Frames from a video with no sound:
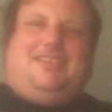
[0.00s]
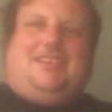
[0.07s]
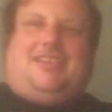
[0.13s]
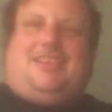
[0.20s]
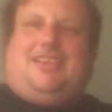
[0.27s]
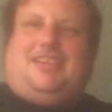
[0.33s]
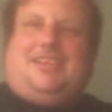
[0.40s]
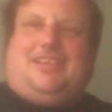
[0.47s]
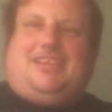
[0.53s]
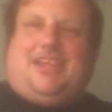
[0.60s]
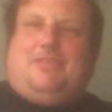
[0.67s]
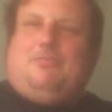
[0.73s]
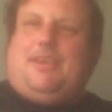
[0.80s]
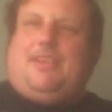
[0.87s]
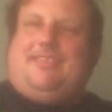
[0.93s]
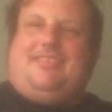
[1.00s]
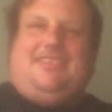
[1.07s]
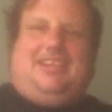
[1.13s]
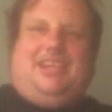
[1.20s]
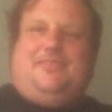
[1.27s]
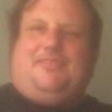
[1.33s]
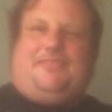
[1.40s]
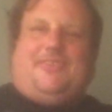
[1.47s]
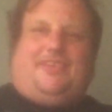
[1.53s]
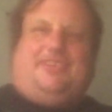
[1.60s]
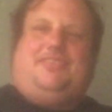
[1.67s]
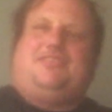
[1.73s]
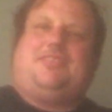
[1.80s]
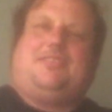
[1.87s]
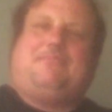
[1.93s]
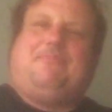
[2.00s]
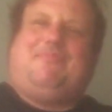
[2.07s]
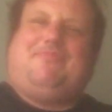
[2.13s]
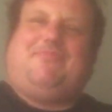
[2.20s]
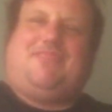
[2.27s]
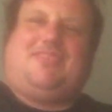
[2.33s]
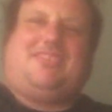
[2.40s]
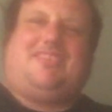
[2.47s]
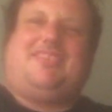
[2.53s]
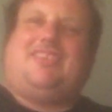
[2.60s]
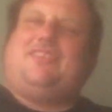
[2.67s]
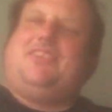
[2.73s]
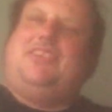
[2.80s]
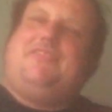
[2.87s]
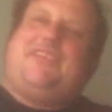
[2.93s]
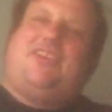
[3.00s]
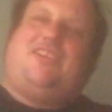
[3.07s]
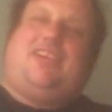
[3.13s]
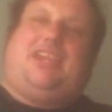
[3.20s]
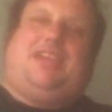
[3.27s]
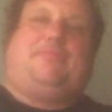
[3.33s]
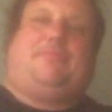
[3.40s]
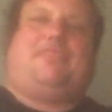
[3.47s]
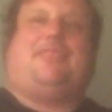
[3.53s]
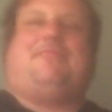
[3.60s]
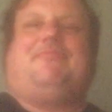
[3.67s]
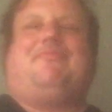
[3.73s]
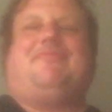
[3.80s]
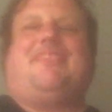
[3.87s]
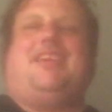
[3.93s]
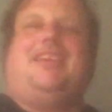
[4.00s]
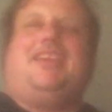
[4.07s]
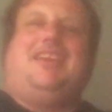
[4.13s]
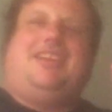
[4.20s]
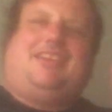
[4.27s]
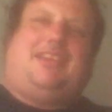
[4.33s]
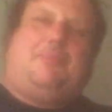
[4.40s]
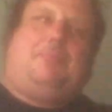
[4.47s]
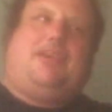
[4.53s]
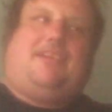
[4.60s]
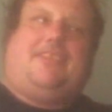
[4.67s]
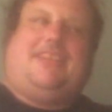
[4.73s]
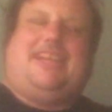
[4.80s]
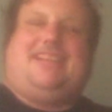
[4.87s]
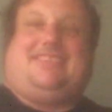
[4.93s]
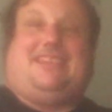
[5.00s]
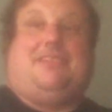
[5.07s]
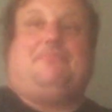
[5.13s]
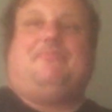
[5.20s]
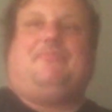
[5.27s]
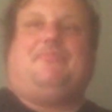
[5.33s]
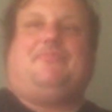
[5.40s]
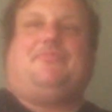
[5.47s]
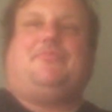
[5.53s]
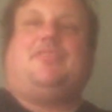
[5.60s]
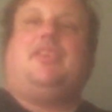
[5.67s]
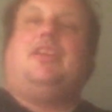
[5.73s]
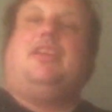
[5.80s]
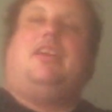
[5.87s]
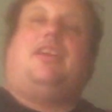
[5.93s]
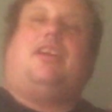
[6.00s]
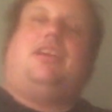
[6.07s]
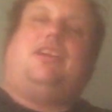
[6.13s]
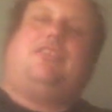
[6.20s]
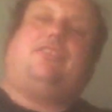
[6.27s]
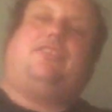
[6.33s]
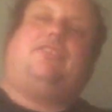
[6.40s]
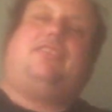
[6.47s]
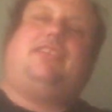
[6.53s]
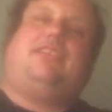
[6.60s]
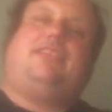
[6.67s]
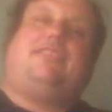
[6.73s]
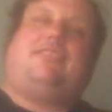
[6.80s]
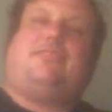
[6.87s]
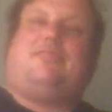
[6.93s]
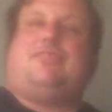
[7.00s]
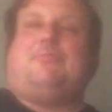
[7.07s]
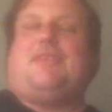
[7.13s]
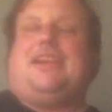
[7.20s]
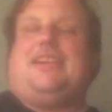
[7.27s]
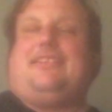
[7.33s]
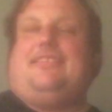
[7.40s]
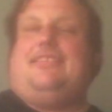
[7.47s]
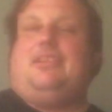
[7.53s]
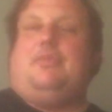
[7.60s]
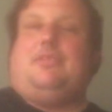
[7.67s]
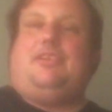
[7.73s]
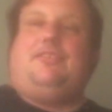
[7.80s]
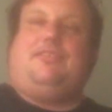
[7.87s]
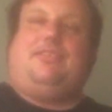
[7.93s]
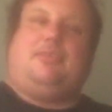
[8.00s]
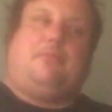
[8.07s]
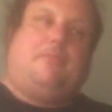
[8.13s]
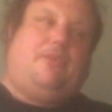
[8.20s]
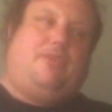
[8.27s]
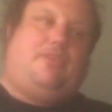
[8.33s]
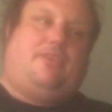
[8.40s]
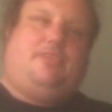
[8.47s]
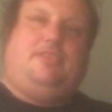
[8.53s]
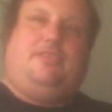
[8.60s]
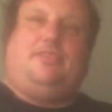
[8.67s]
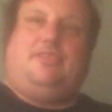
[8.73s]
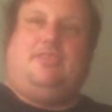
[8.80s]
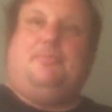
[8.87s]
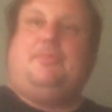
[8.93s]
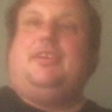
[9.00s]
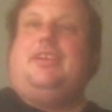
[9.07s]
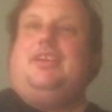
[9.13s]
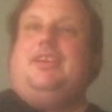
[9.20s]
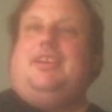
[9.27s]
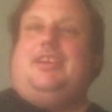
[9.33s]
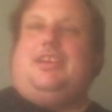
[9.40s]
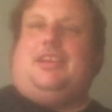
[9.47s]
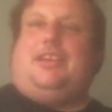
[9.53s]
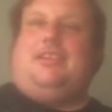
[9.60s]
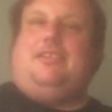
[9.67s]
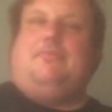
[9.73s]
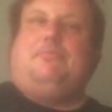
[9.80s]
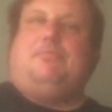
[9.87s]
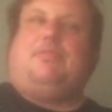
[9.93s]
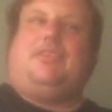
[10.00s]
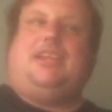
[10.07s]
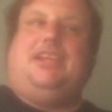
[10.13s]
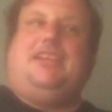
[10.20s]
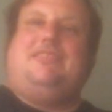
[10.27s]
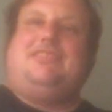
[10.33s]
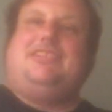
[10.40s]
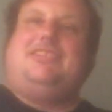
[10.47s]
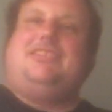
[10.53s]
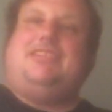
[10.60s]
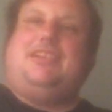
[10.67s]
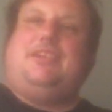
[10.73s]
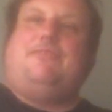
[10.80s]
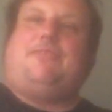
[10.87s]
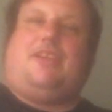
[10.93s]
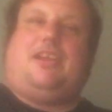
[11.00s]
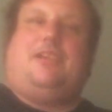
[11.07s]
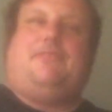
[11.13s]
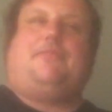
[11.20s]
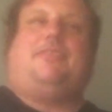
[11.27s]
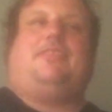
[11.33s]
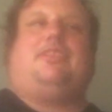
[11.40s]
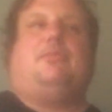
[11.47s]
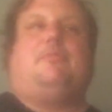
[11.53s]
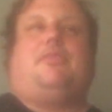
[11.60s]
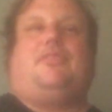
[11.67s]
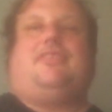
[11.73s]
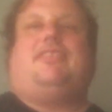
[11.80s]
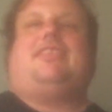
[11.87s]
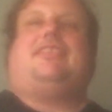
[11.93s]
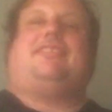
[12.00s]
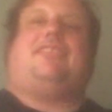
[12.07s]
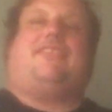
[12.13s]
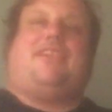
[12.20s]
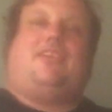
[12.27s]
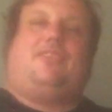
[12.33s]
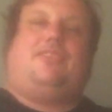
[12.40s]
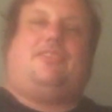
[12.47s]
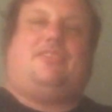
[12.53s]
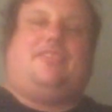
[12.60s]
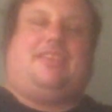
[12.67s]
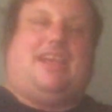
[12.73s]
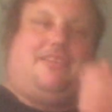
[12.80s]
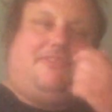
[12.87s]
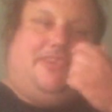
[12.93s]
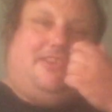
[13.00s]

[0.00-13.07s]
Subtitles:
and Resident Evil Village. Those are the 3 VR games that I played on the headset. I also did practice, I used Cinema Mode on YouTube, and played GTA 5 on Cinema Mode to test out that